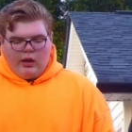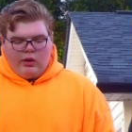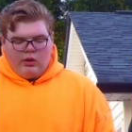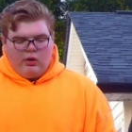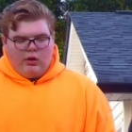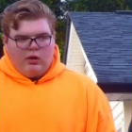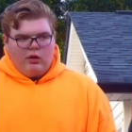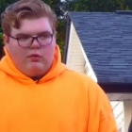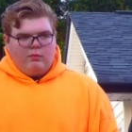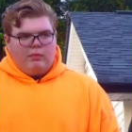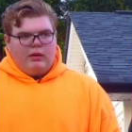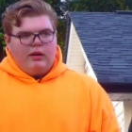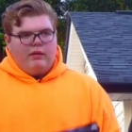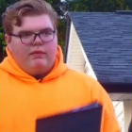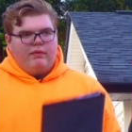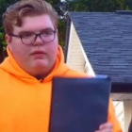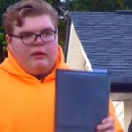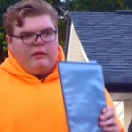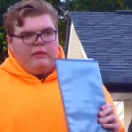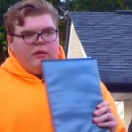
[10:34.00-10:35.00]
in all of my
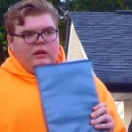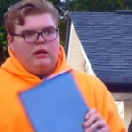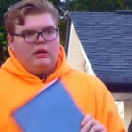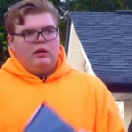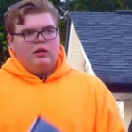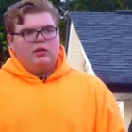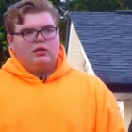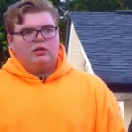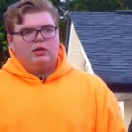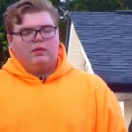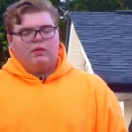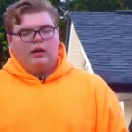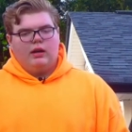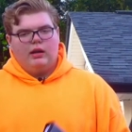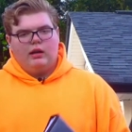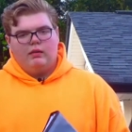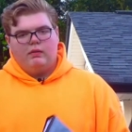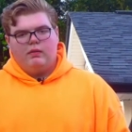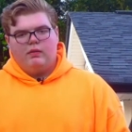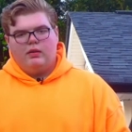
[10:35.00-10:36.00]
15 years of
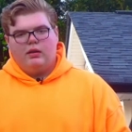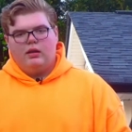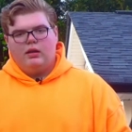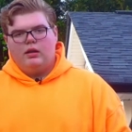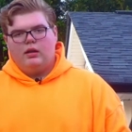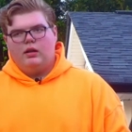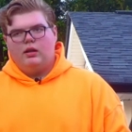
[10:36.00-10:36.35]
life,